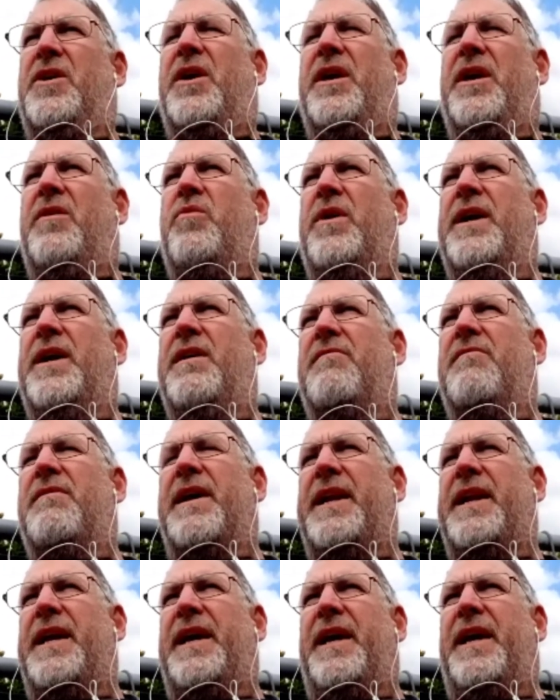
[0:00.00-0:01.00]
and we're
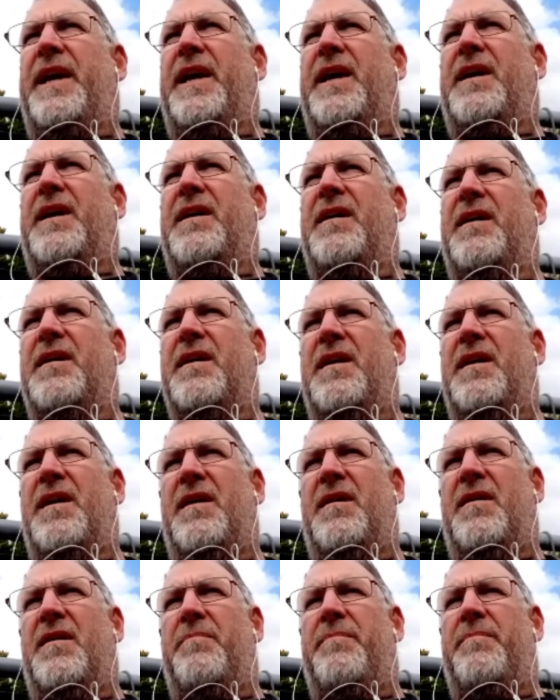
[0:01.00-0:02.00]
running
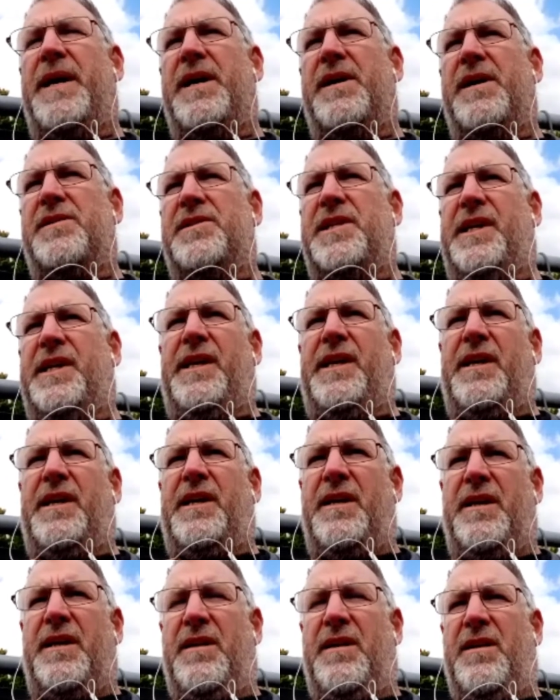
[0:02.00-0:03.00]
uh, about
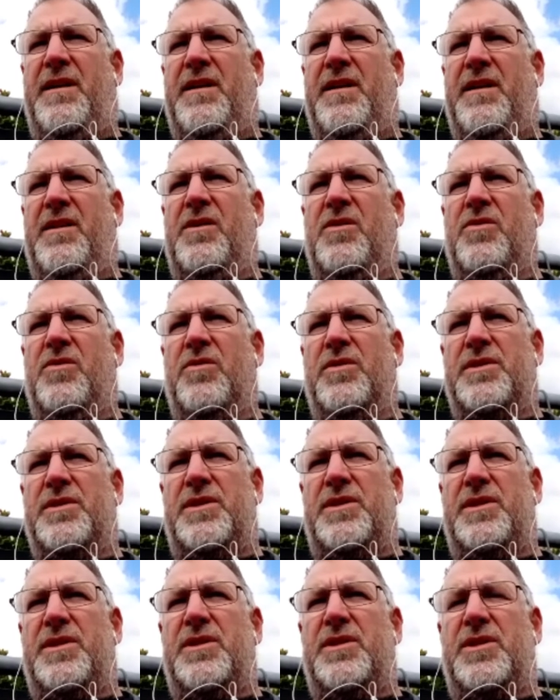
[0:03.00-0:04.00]
ten
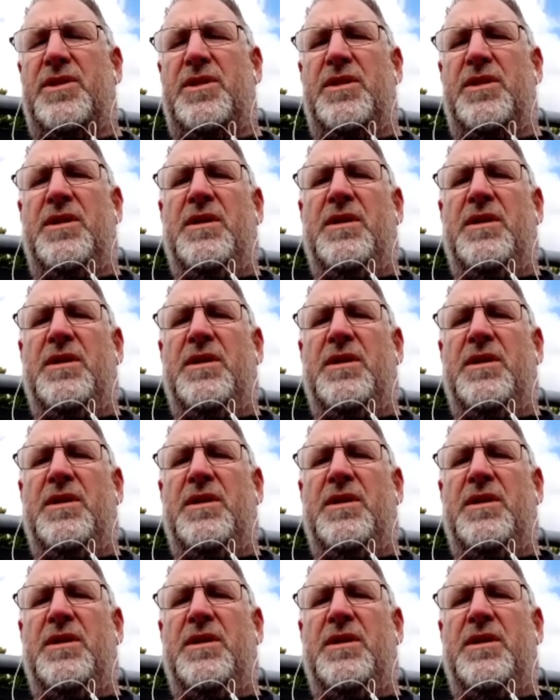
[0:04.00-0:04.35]
courses